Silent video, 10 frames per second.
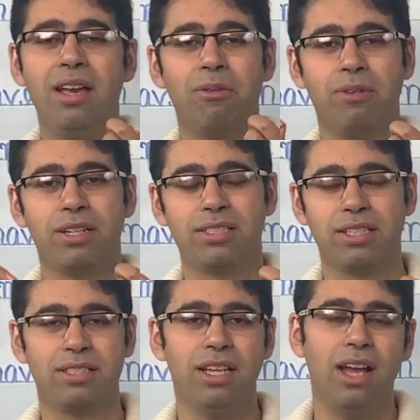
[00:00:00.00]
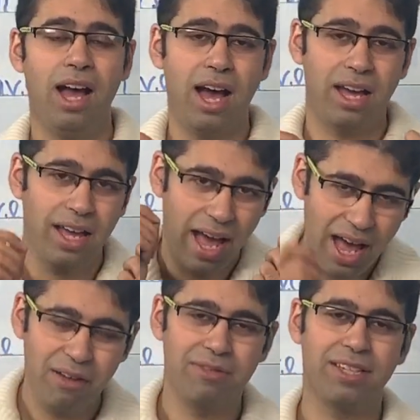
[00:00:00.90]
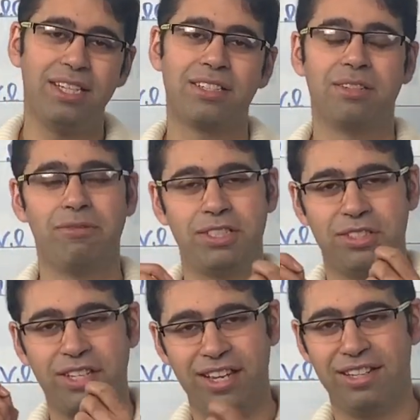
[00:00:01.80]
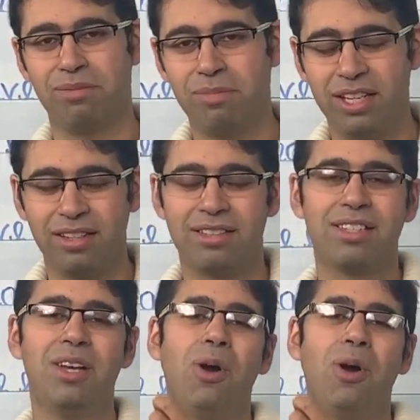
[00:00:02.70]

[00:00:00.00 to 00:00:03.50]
versus I have eaten vegetarian meals